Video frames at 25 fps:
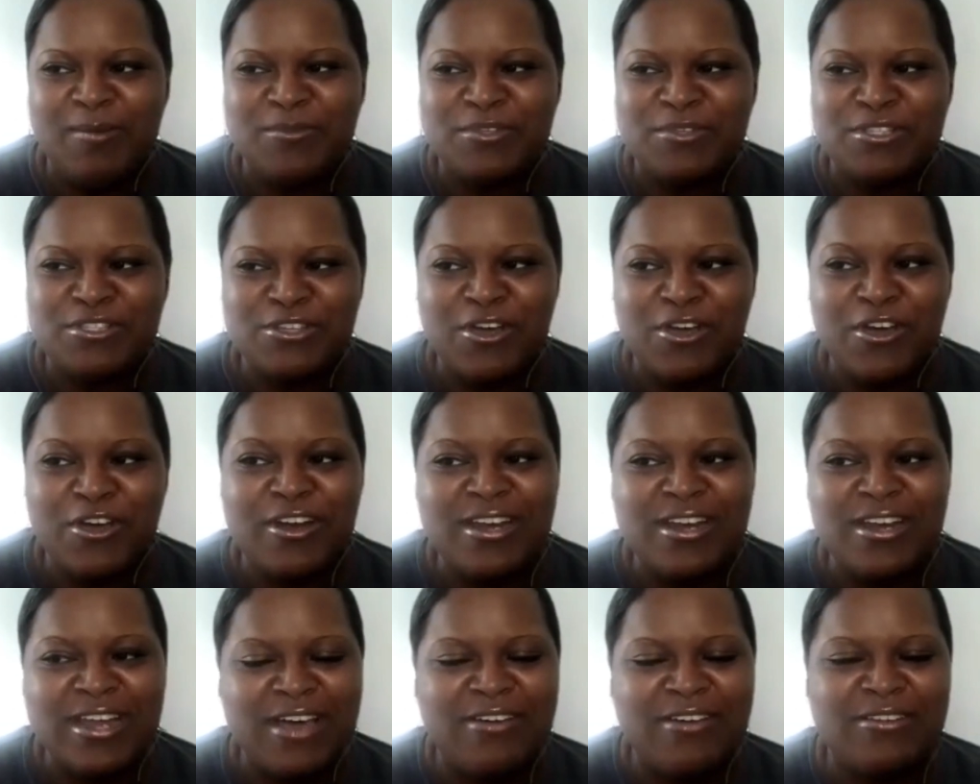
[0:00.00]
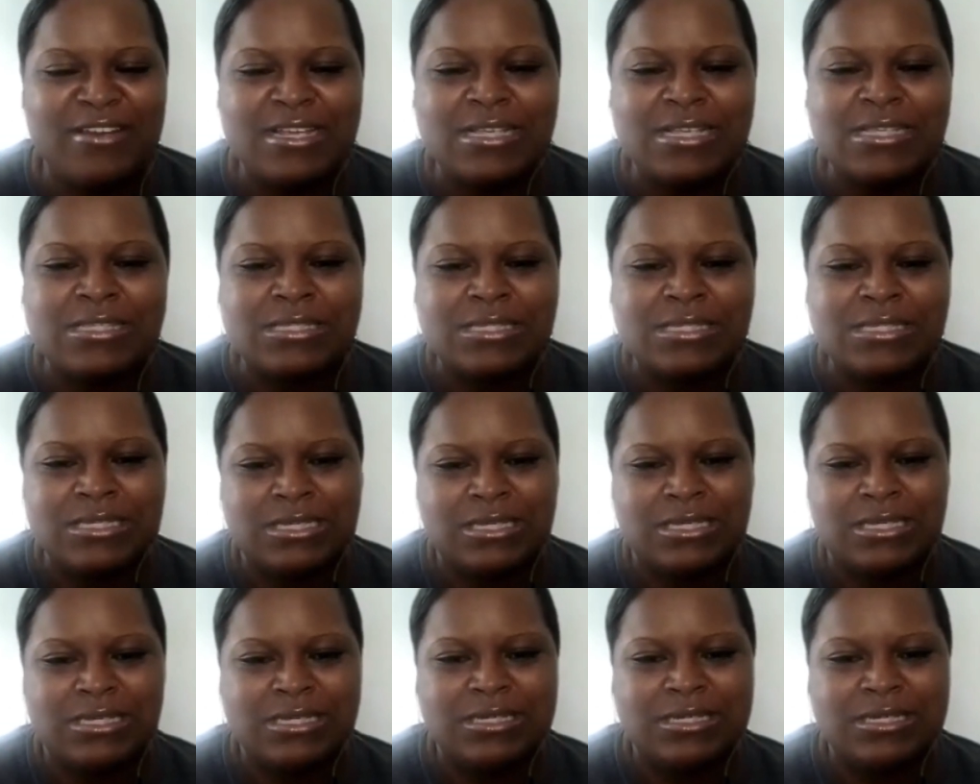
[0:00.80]
Starting out is
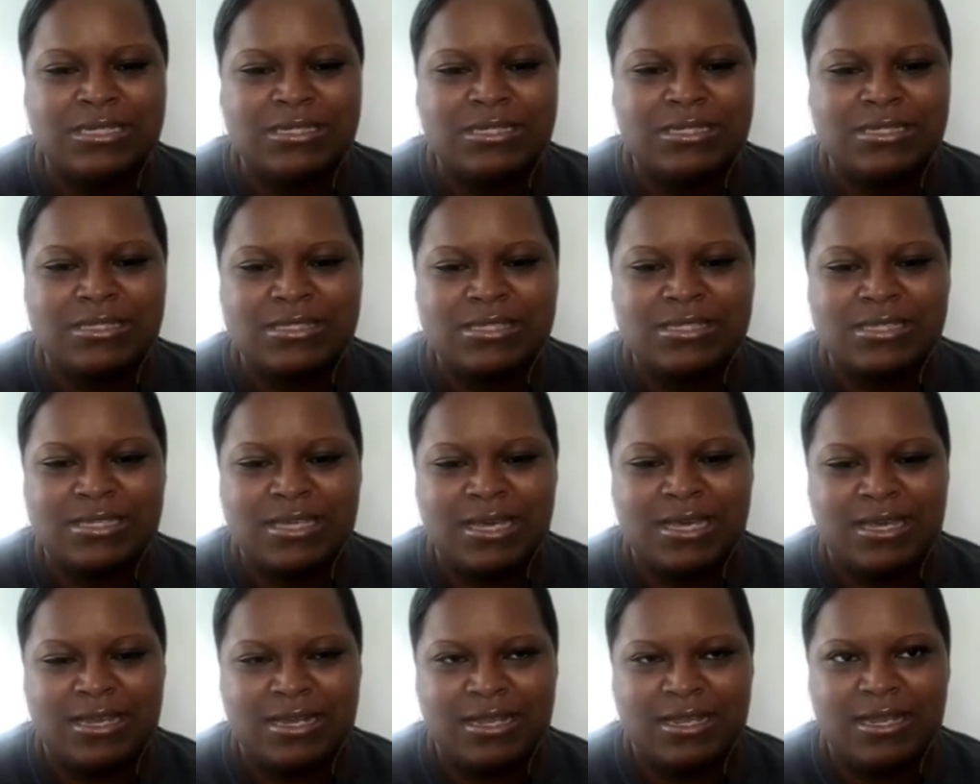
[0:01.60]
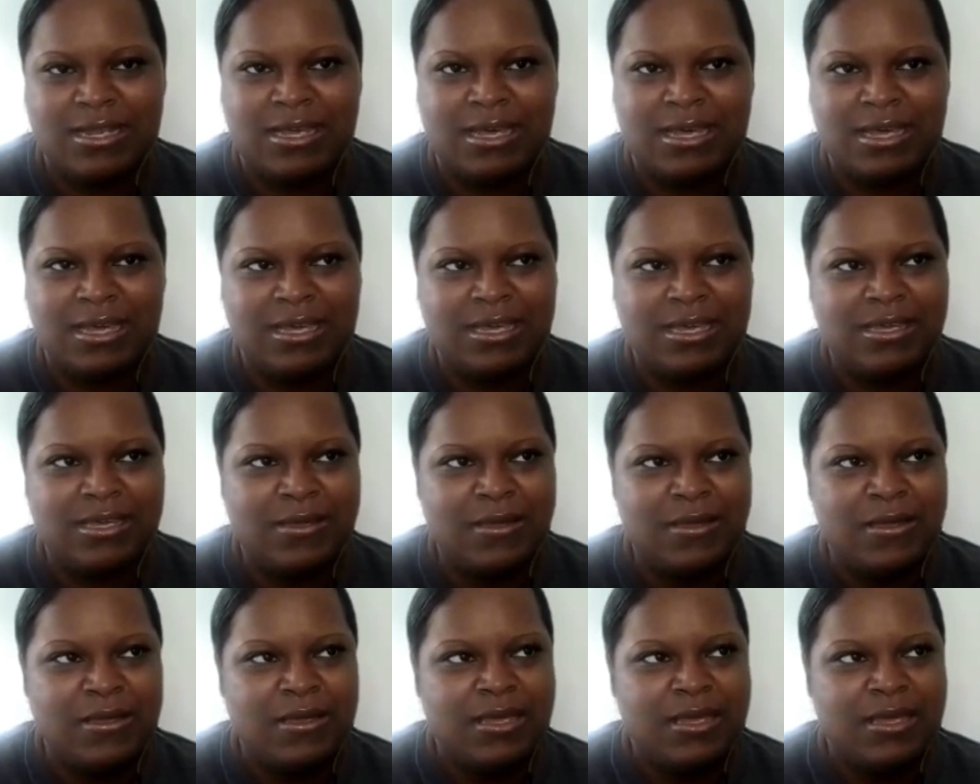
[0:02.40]
good to kind of like